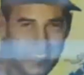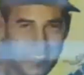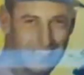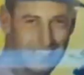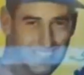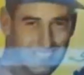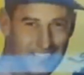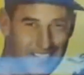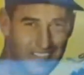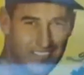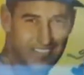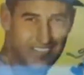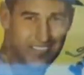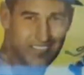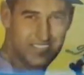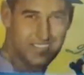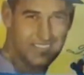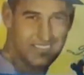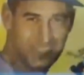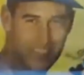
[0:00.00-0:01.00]
Red Sox
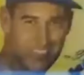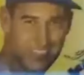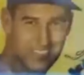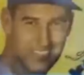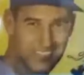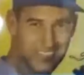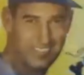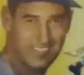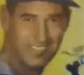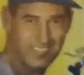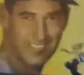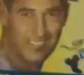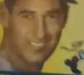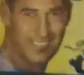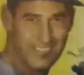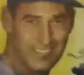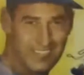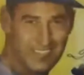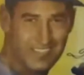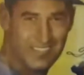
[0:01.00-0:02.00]
logo. Look at
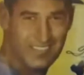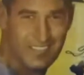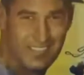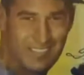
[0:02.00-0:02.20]
that